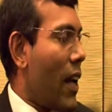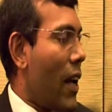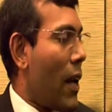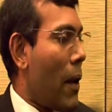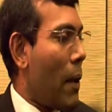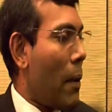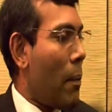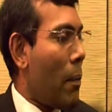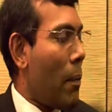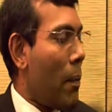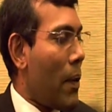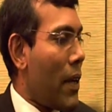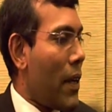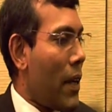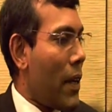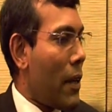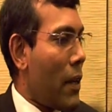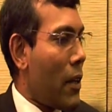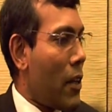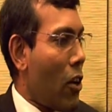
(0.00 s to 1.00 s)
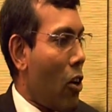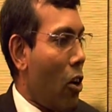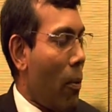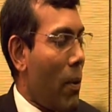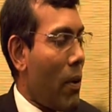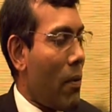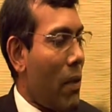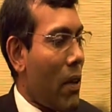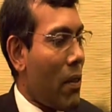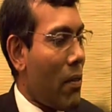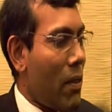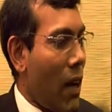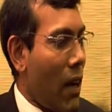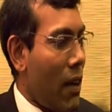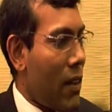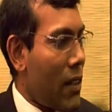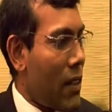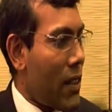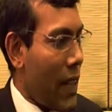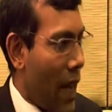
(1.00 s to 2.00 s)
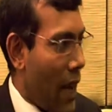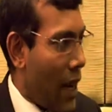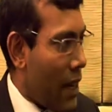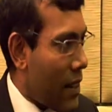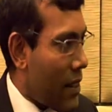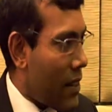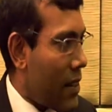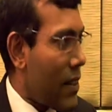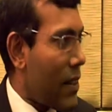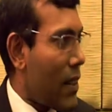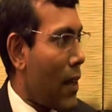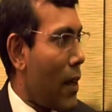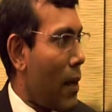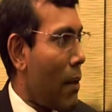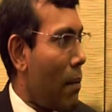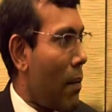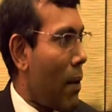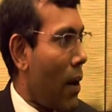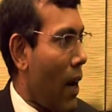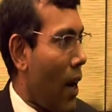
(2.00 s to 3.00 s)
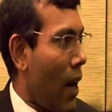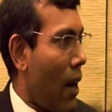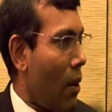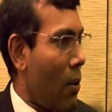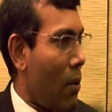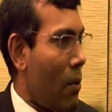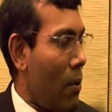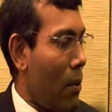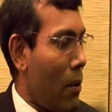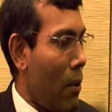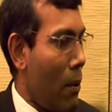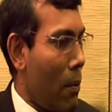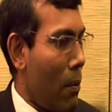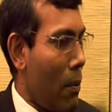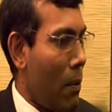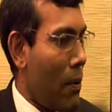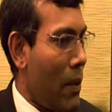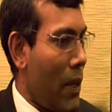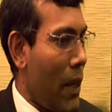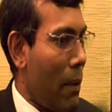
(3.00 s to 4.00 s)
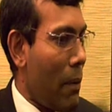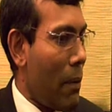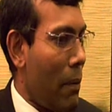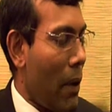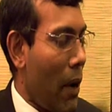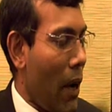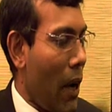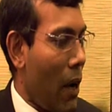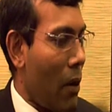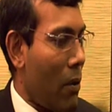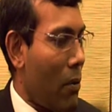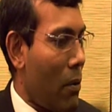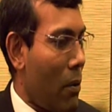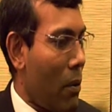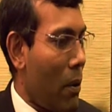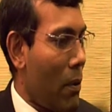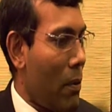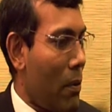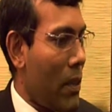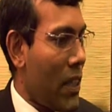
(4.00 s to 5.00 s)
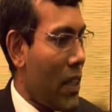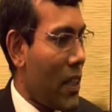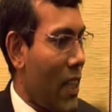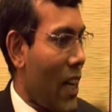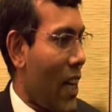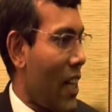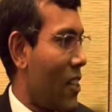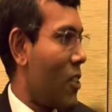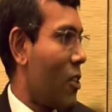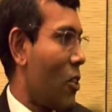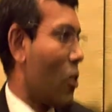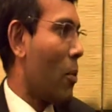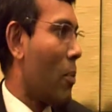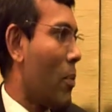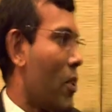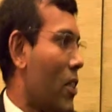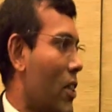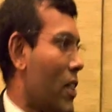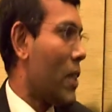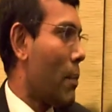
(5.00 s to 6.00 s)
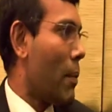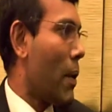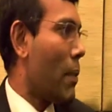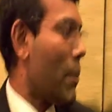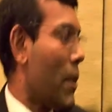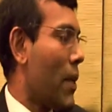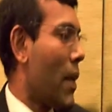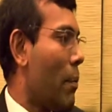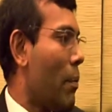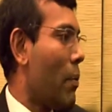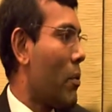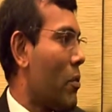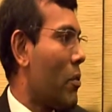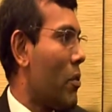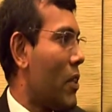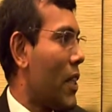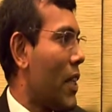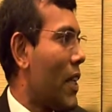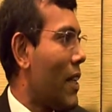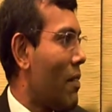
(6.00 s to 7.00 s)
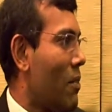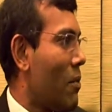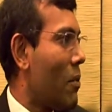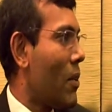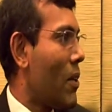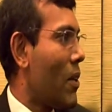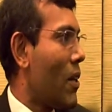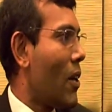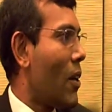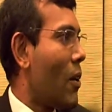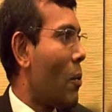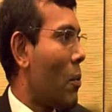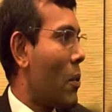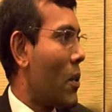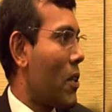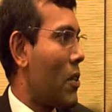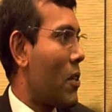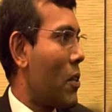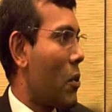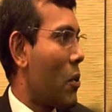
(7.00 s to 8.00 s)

The Commonwealth understands how the international community may be able to deal with a